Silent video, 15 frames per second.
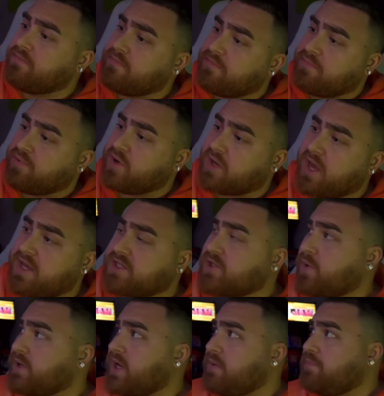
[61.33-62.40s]
put queso
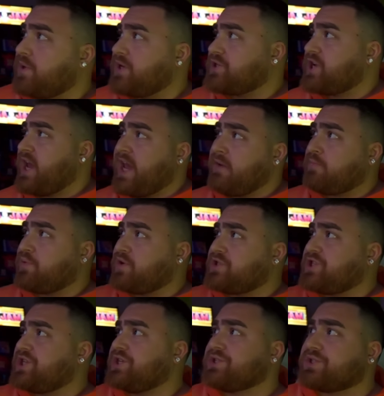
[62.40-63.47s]
on that bitch and put
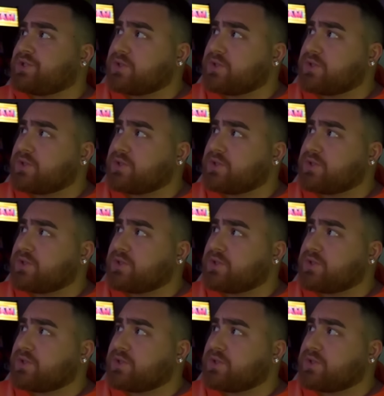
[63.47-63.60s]
cheese.